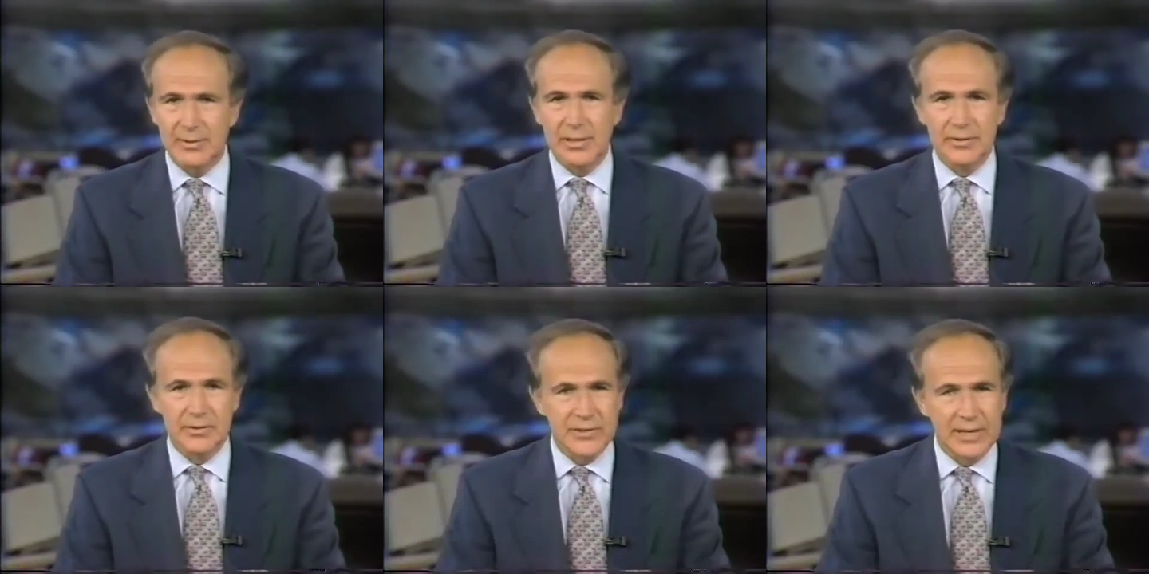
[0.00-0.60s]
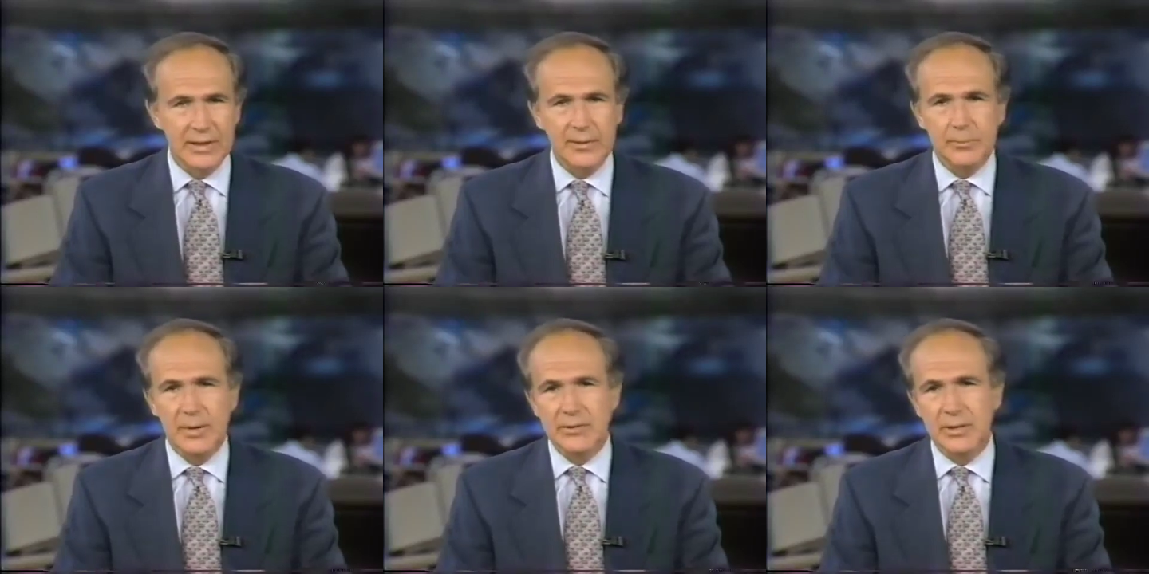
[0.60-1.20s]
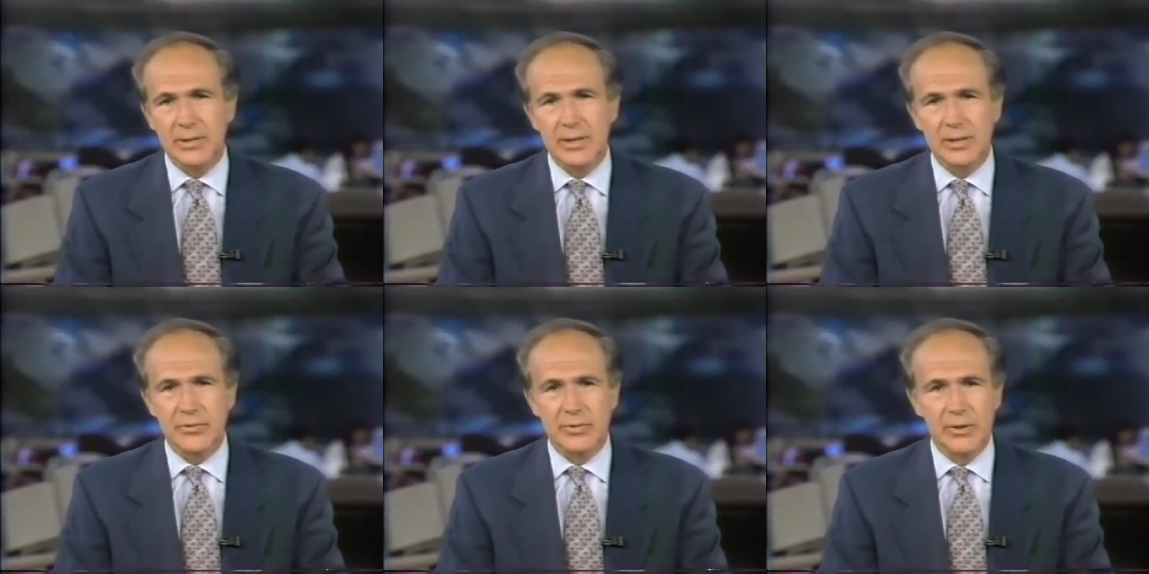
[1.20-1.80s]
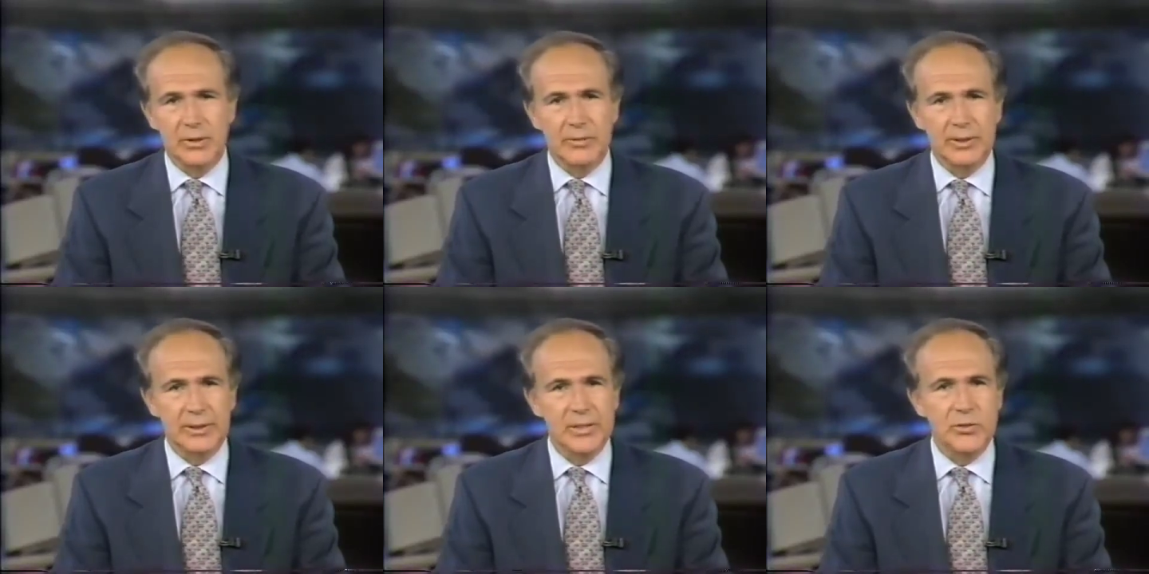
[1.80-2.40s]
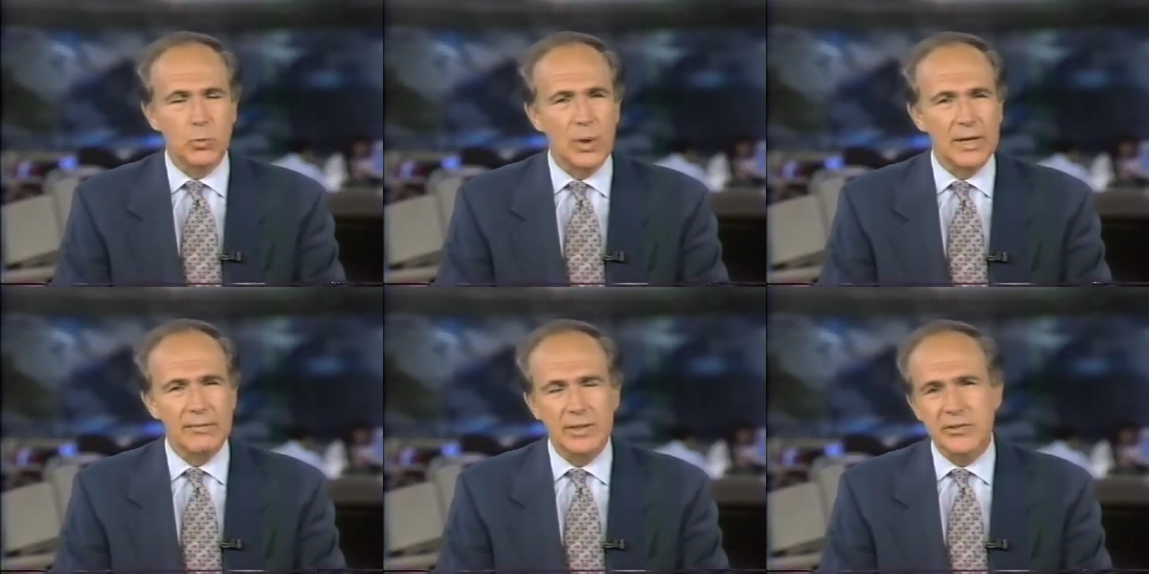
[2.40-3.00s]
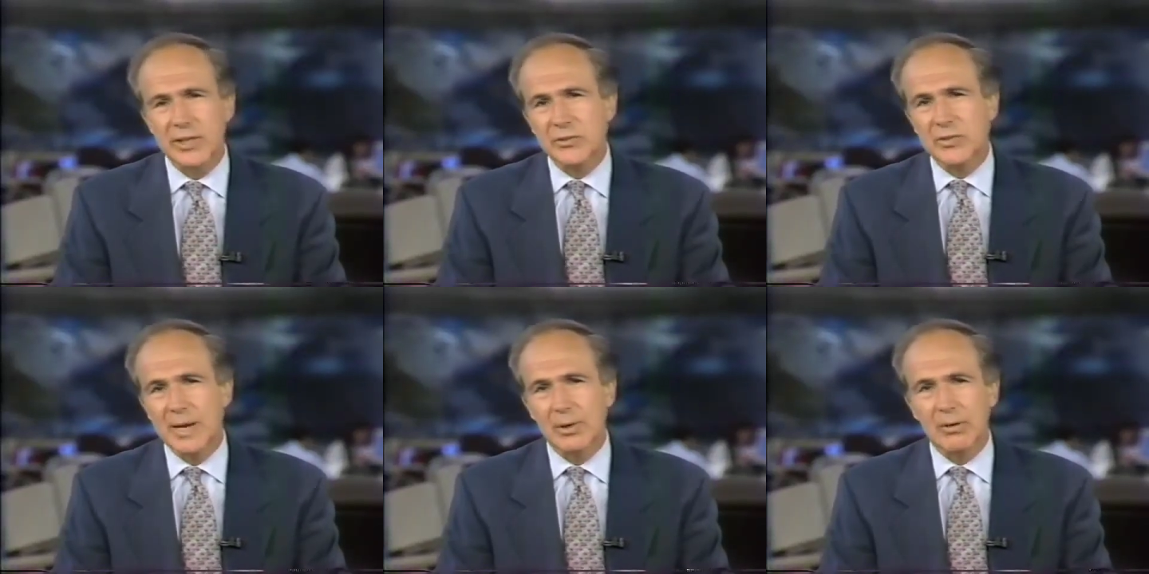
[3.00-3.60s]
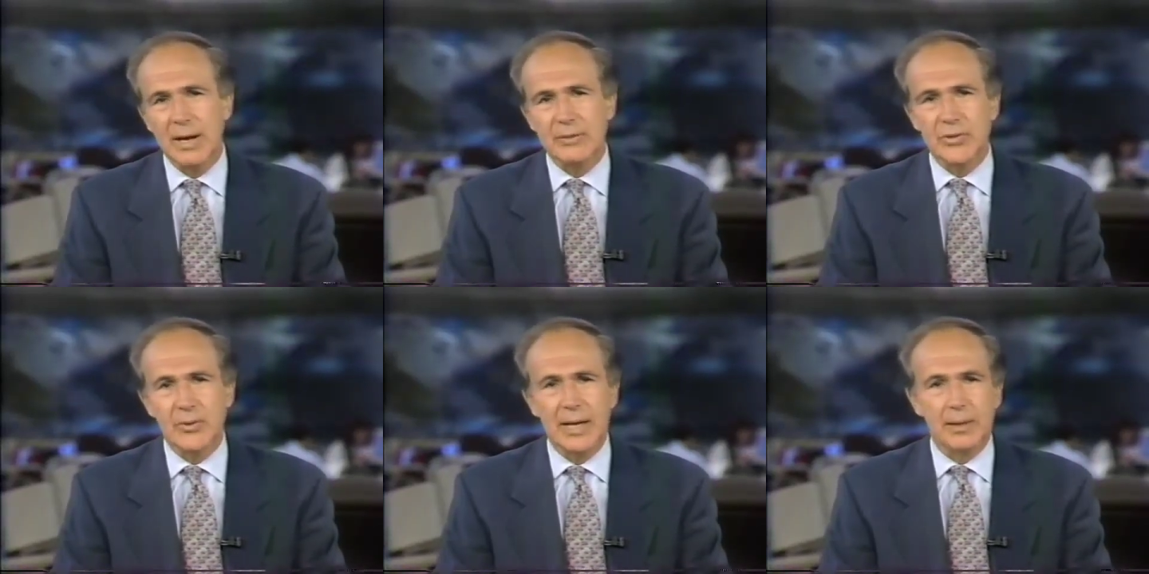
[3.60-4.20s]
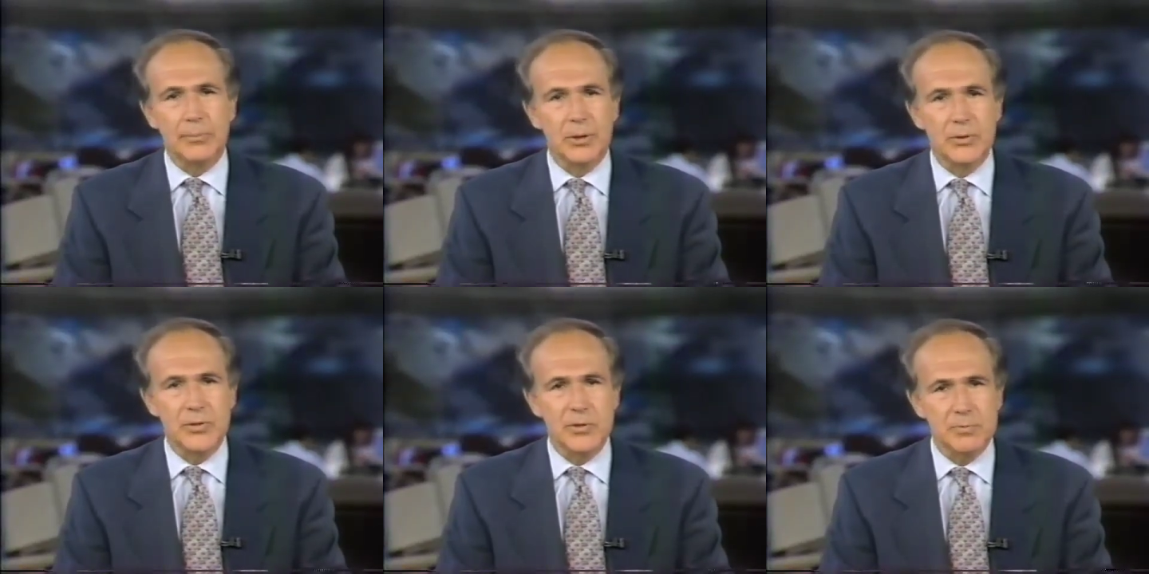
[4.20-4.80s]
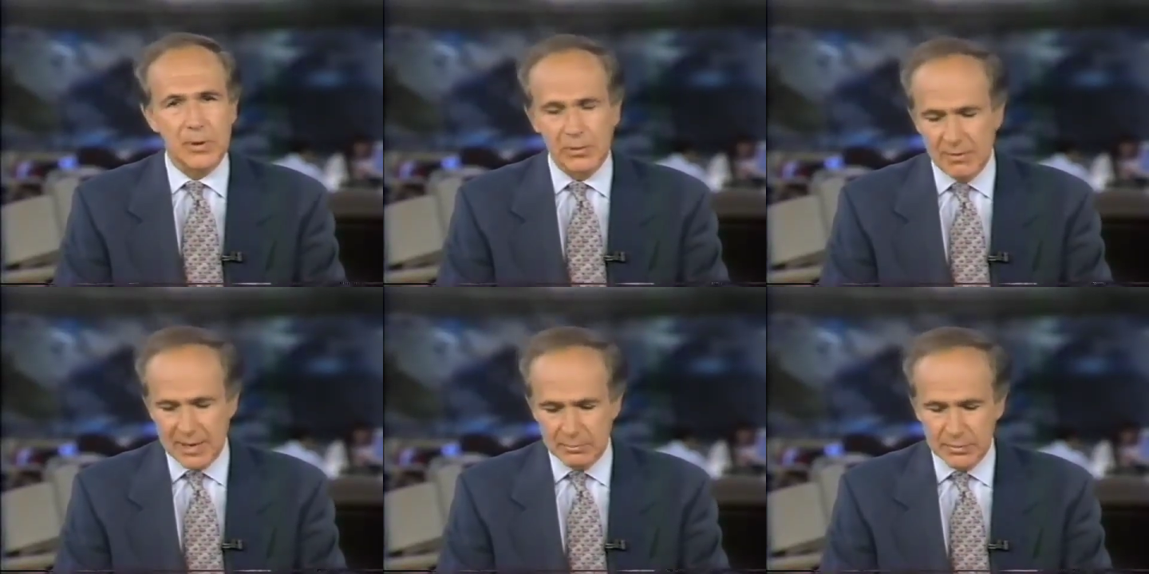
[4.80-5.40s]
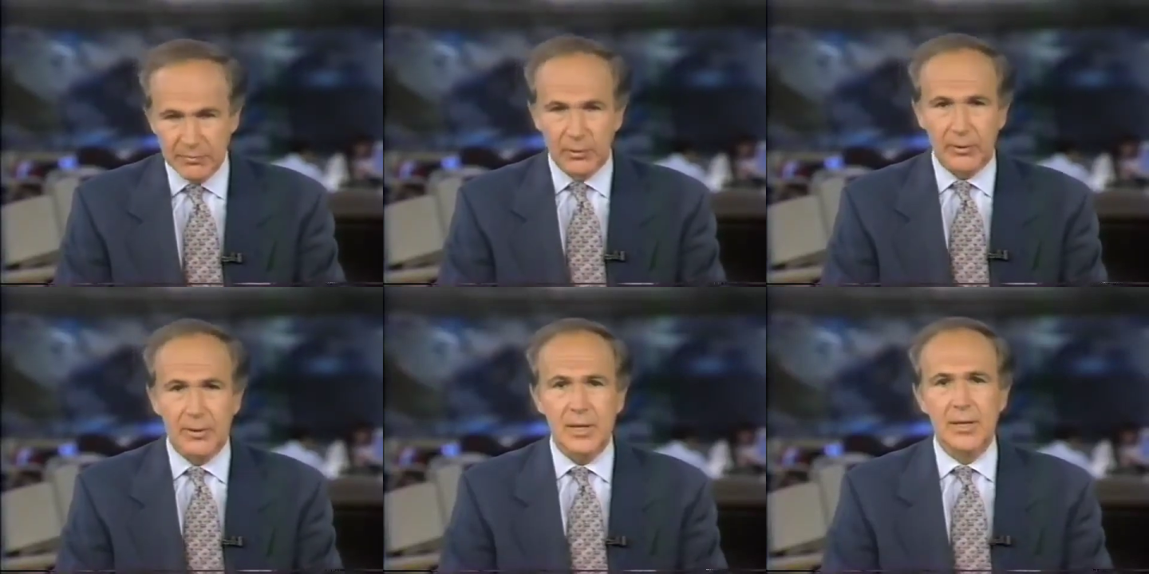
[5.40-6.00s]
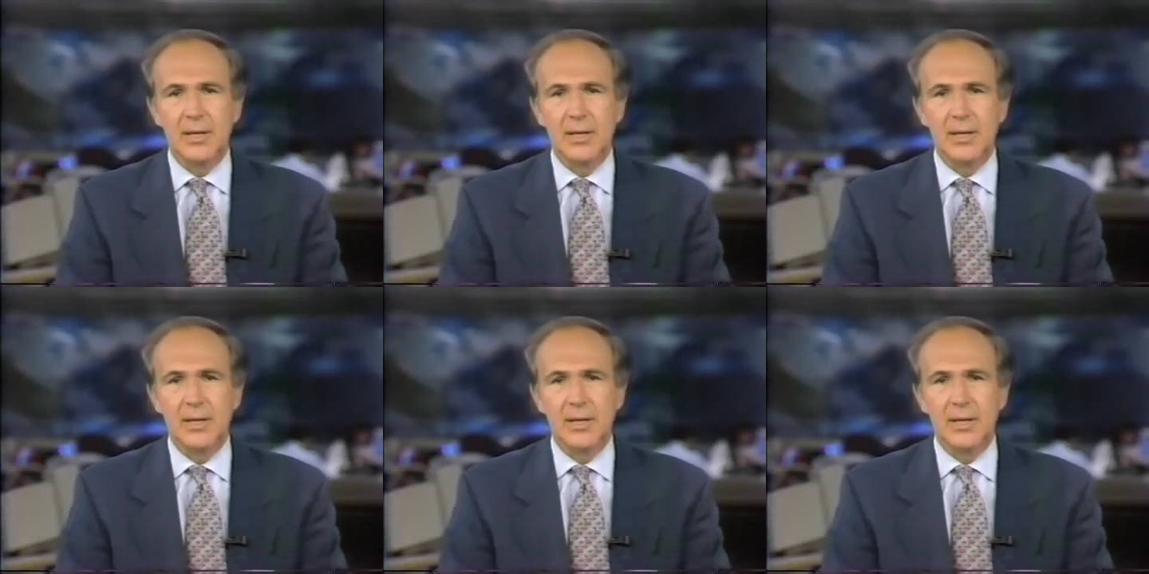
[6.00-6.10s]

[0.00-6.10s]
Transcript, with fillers: In the Senate, the president needs the vote of at least one of the 6 Democrats who had opposed his program before.